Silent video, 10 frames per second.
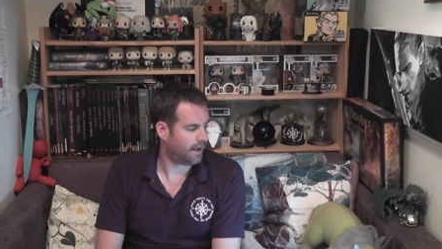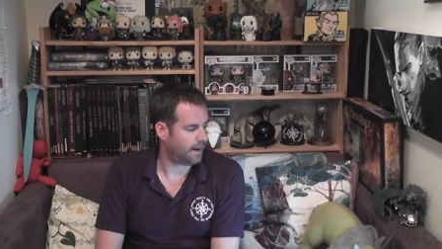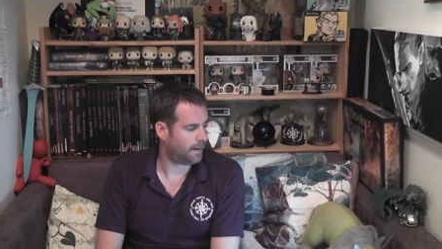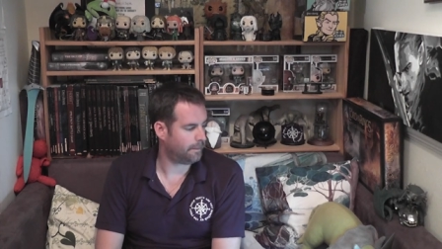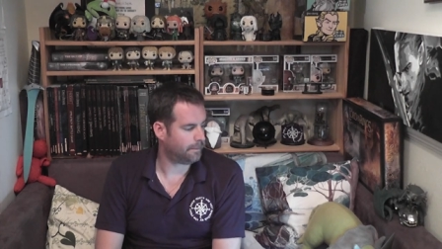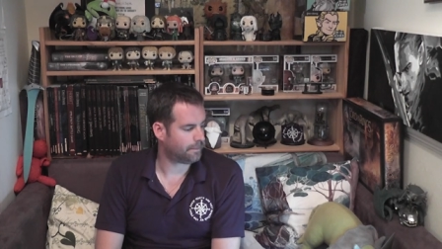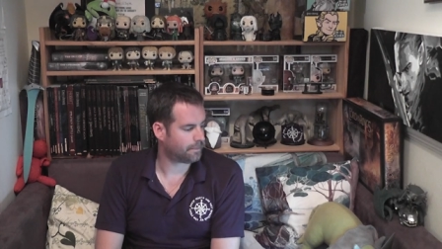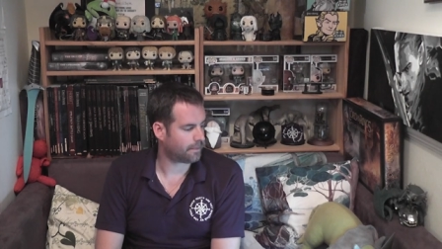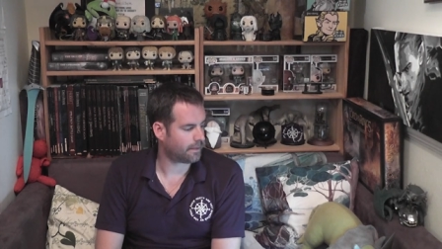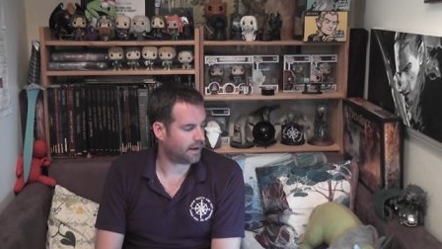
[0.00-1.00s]
that. Um,
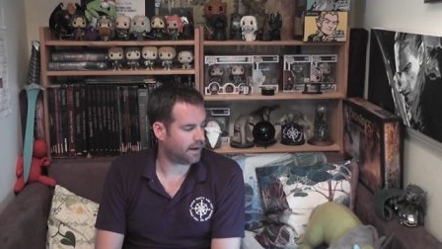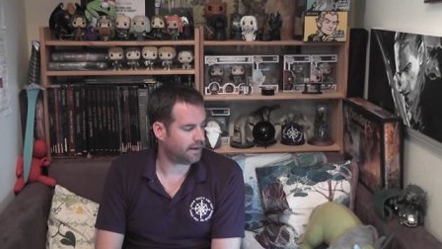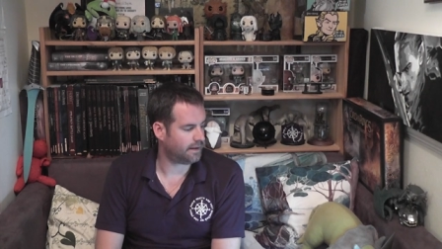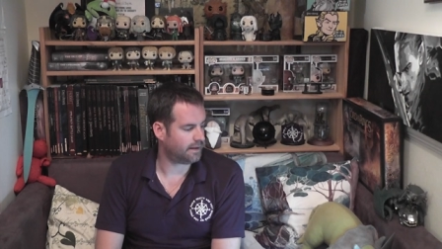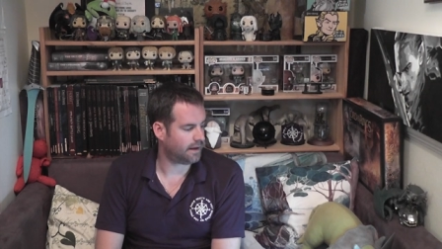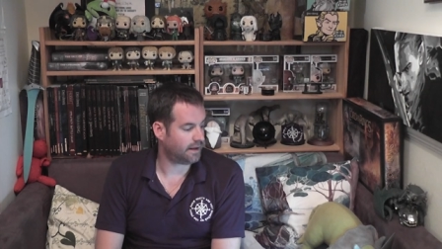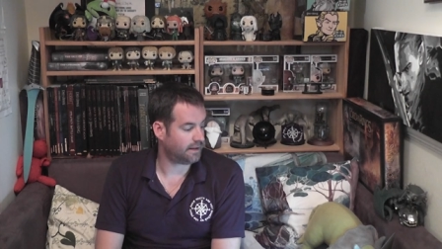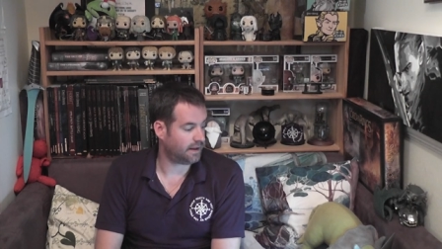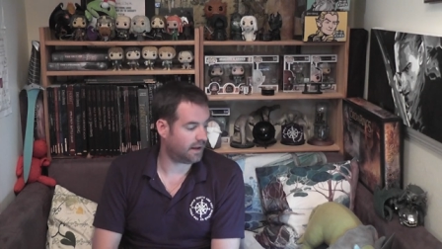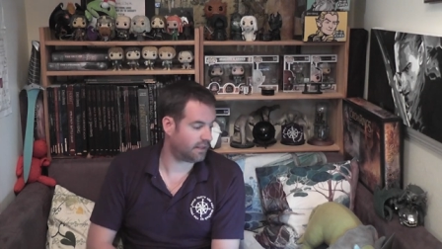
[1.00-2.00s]
and
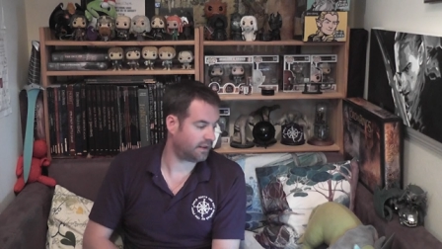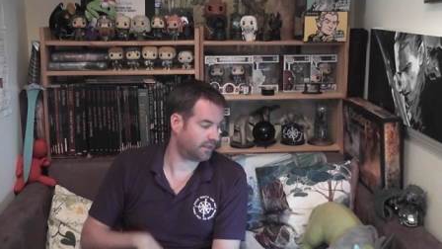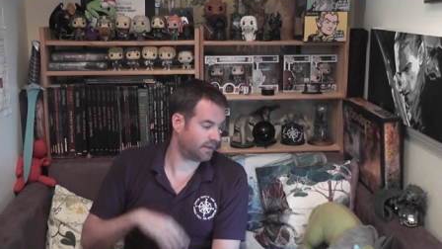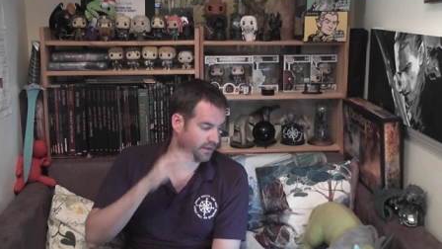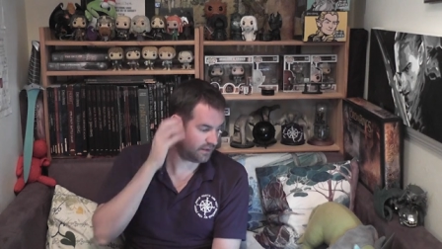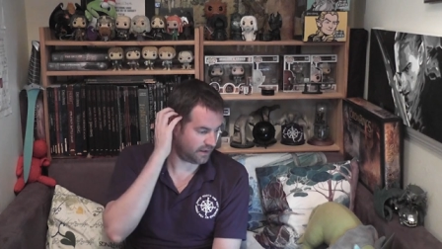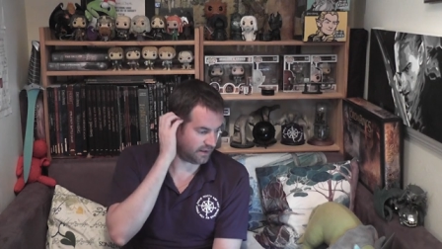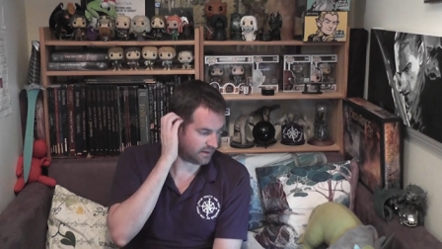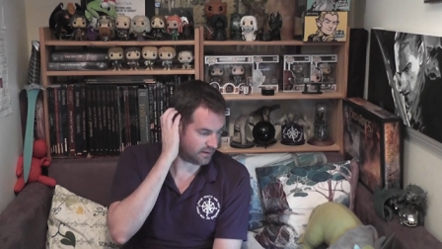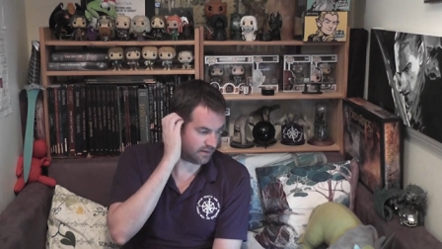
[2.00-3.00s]
and yeah, I think that
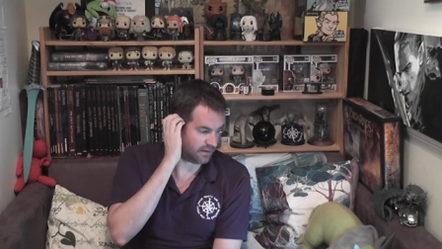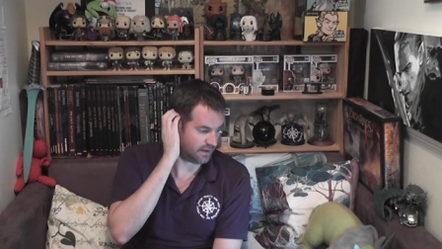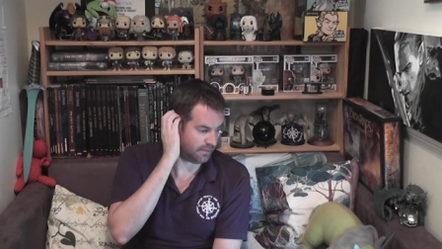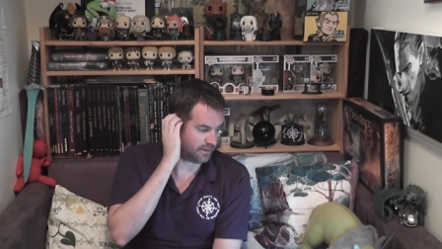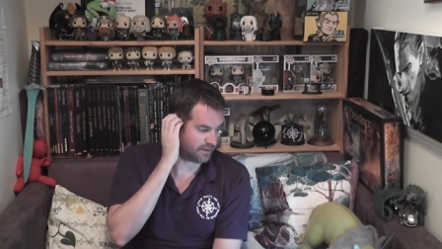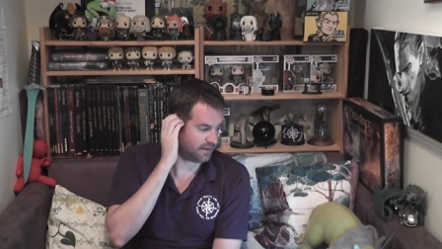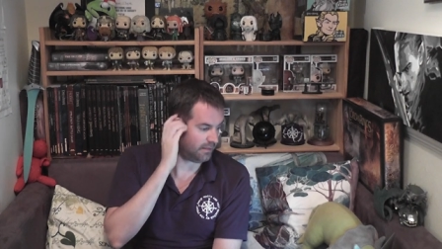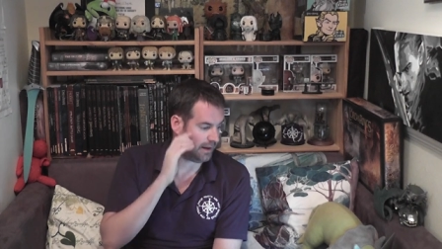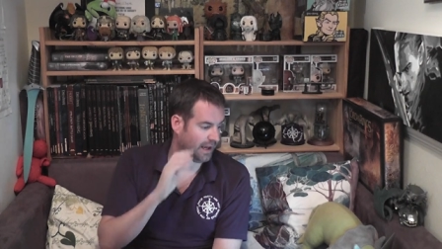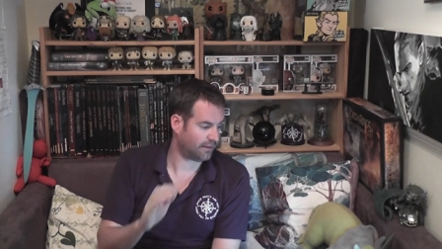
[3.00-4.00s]
things are the numbers are in
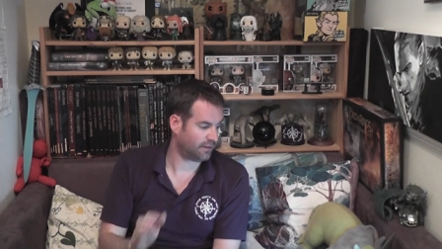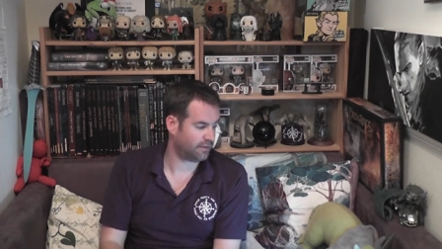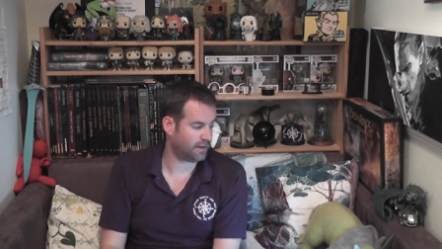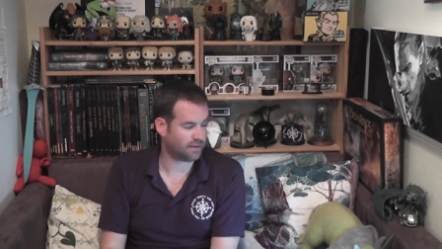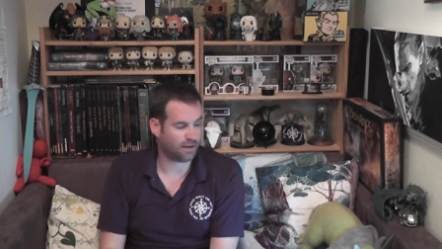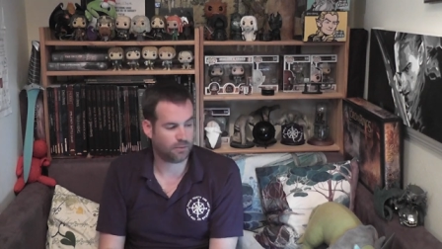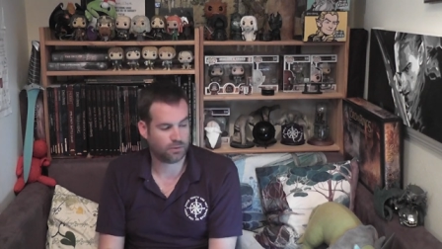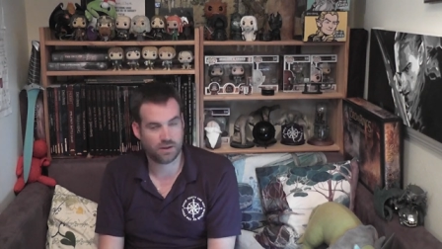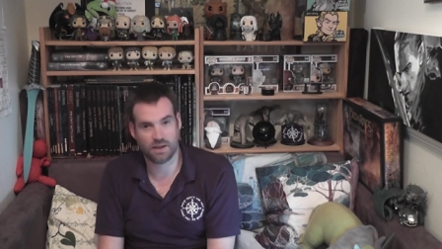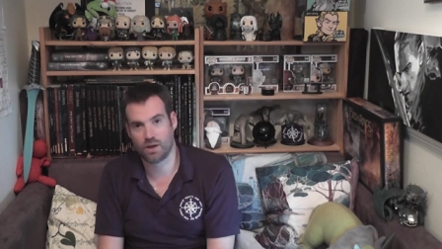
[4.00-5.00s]
the black for the first time
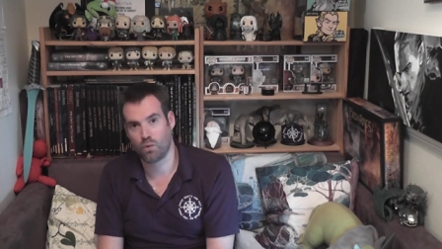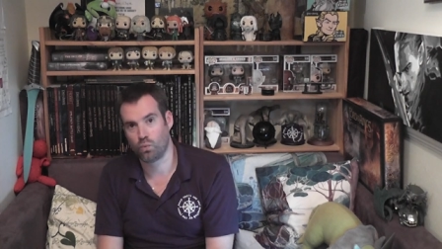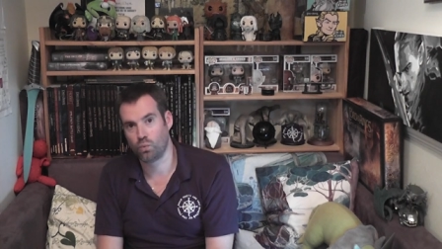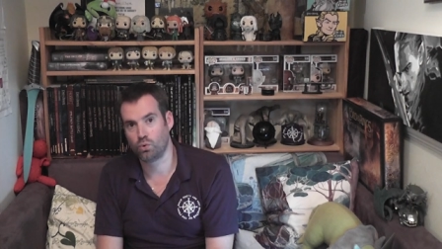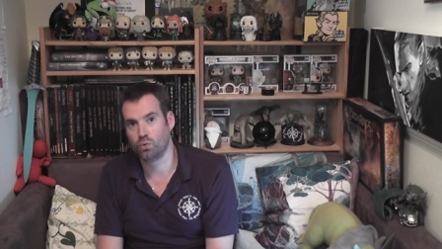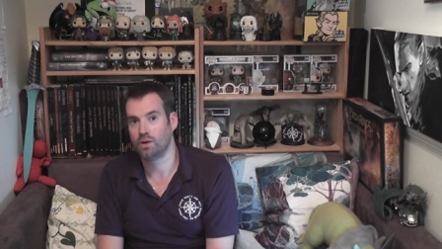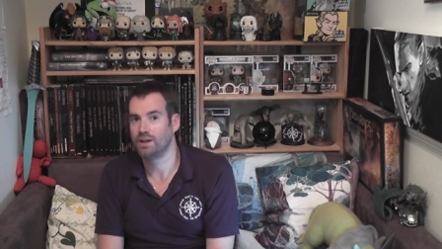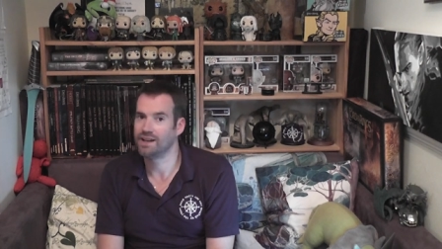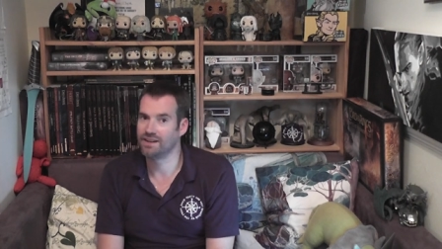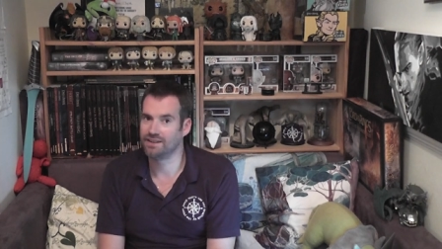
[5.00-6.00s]
all year. Woo
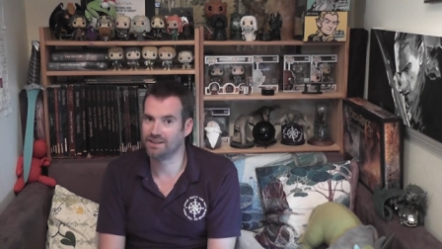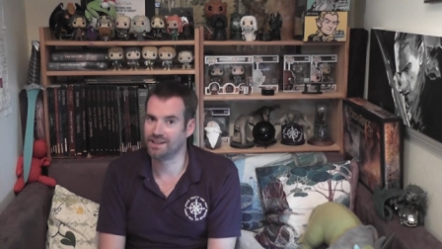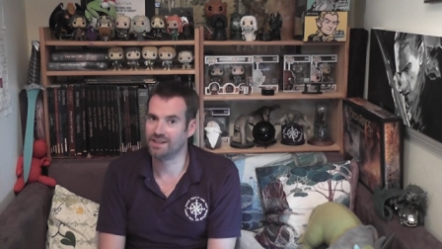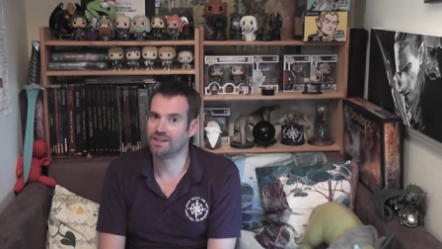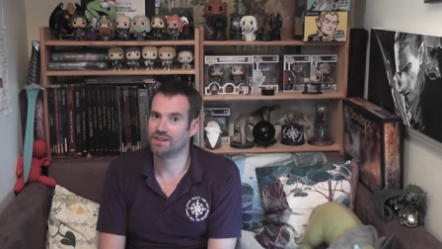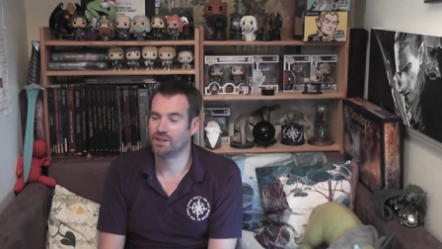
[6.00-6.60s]
and indeed,